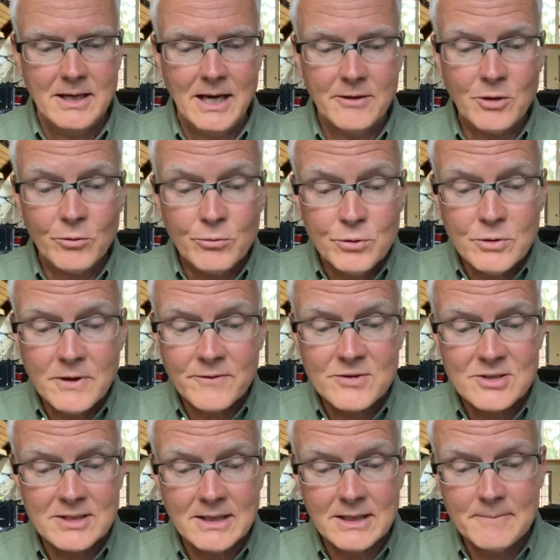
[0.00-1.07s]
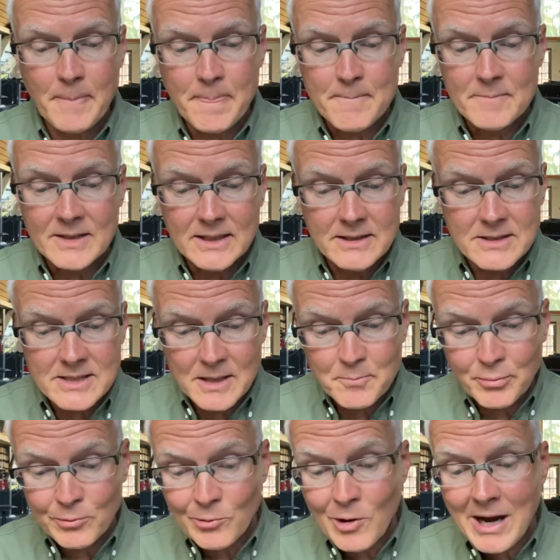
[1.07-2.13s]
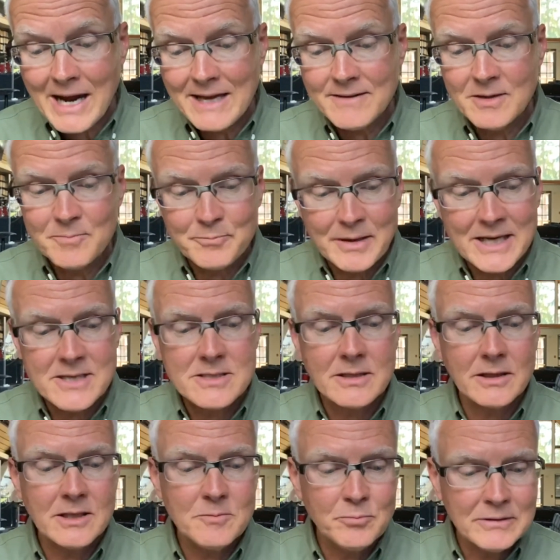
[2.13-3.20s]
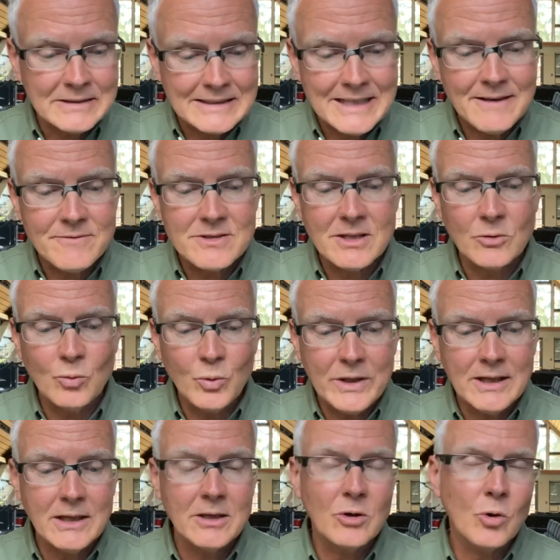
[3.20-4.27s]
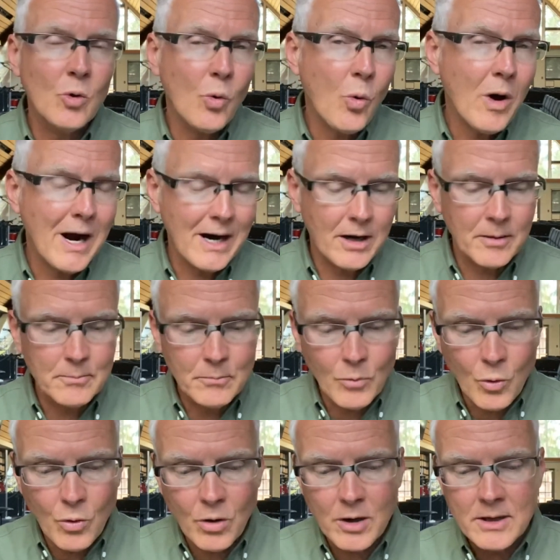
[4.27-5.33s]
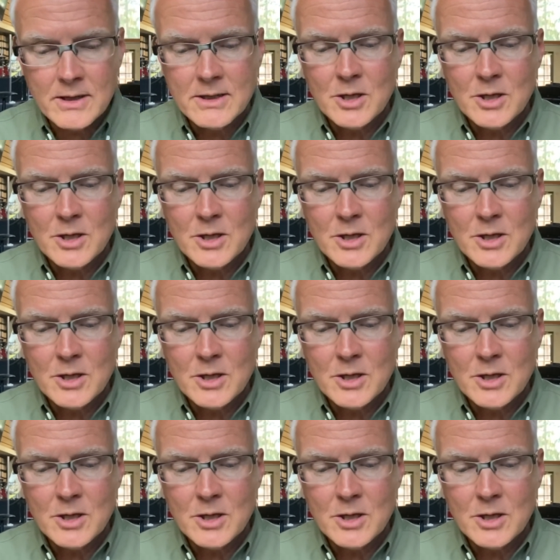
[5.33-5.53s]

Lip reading: At the root of sin is a pride that basically believes that we can acquire more